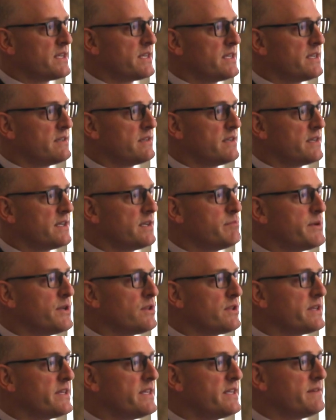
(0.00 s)
an
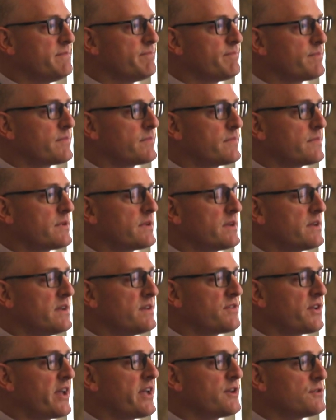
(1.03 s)
ability,
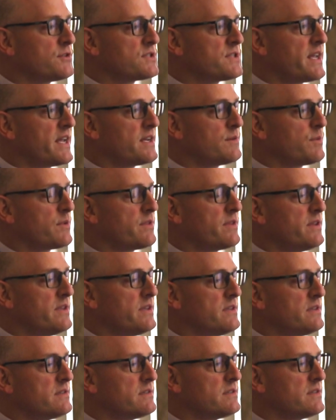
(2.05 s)
as I understand with
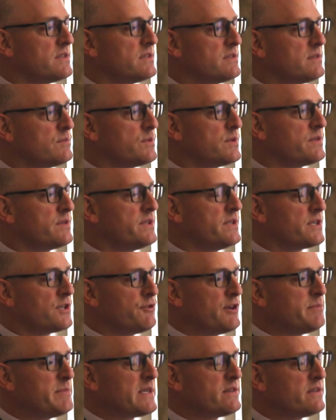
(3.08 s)
the
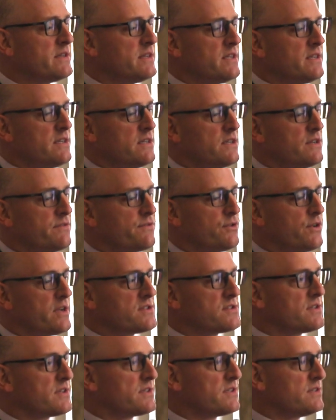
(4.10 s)
agreement, for
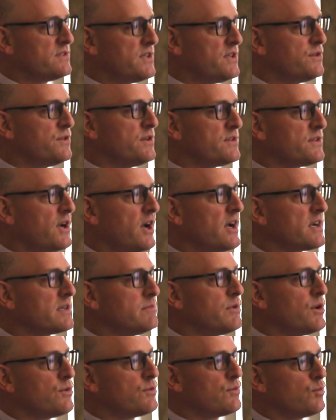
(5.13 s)
us to continue to talk
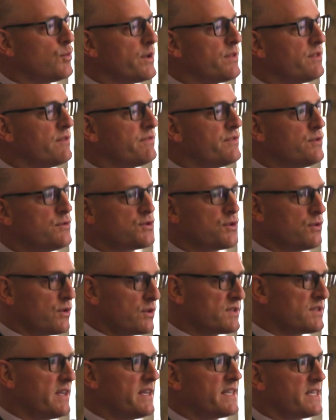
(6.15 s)
about what the future
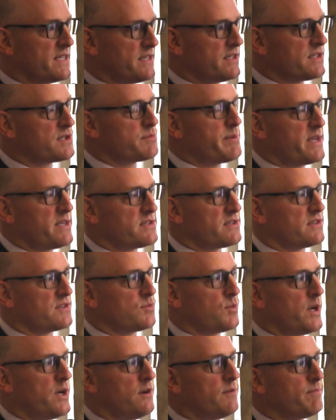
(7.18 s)
looks like in this space
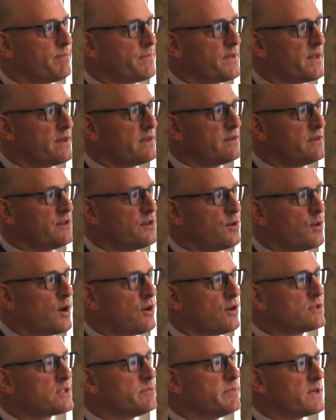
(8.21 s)
as well. That, you know,
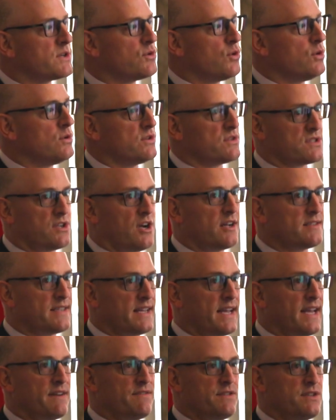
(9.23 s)
our ultimate goal is not
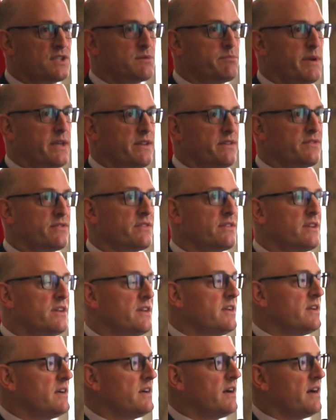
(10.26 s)
to have this space
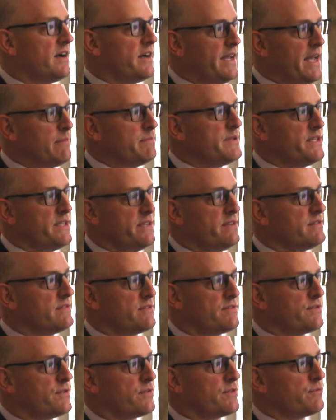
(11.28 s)
empty
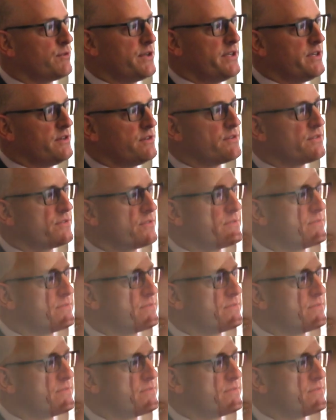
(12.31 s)
for 3 years.